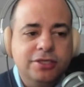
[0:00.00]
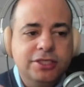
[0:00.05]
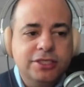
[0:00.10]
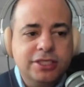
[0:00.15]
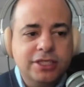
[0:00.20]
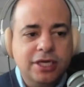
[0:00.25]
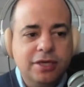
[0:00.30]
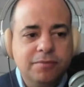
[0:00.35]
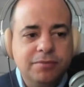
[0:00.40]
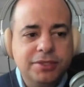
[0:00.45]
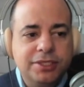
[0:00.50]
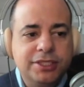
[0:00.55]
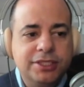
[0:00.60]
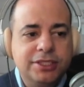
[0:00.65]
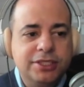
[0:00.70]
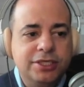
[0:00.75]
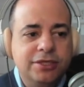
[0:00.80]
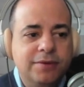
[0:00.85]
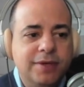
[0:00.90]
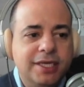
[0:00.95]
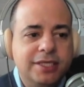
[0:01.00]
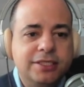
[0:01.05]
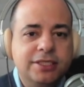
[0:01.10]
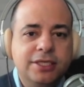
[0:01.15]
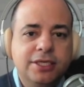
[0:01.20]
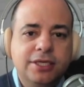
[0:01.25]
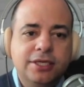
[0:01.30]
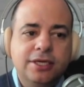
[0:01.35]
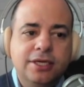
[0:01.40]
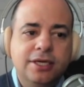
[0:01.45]
companies in the U.S.
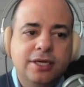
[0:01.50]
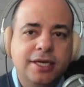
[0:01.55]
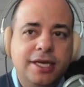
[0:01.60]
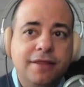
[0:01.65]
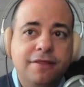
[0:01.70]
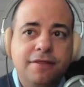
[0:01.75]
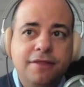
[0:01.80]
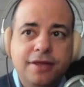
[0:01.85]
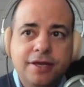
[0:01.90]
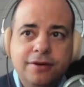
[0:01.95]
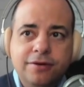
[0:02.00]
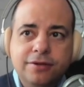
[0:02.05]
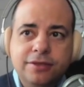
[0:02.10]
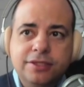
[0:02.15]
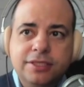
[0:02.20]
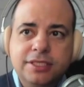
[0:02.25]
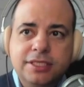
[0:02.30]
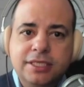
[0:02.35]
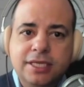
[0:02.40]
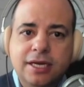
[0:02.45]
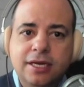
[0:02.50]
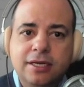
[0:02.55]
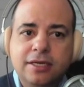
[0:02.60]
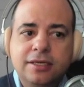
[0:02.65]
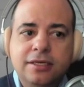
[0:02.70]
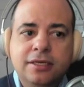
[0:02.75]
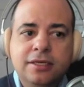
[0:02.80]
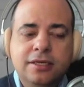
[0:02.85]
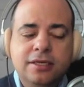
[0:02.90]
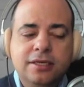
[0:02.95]
And their
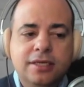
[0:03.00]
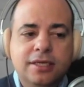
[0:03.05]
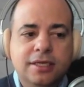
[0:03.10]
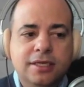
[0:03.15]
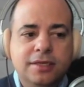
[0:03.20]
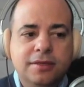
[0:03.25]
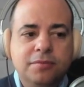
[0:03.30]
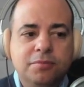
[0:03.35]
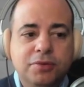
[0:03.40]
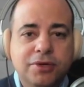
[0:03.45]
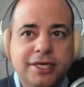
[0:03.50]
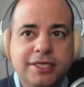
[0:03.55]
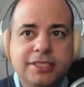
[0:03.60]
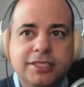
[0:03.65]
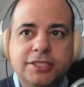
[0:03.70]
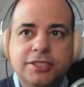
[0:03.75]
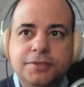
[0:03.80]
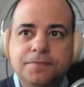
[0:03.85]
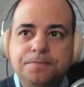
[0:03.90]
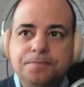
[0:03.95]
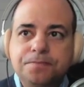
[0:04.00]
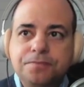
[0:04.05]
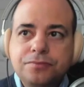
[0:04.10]
stock prices.